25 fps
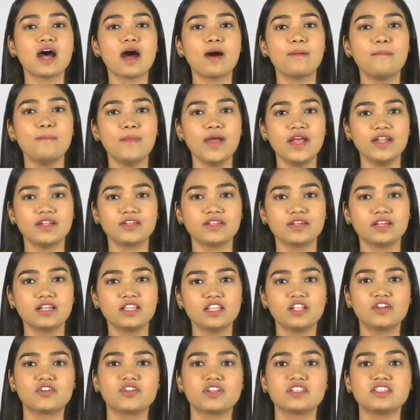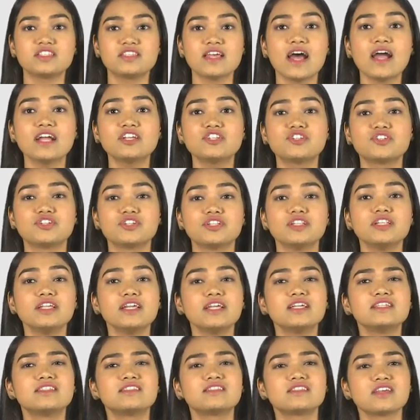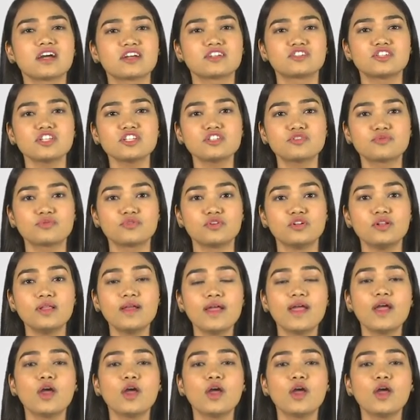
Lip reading: are met, the transaction is successful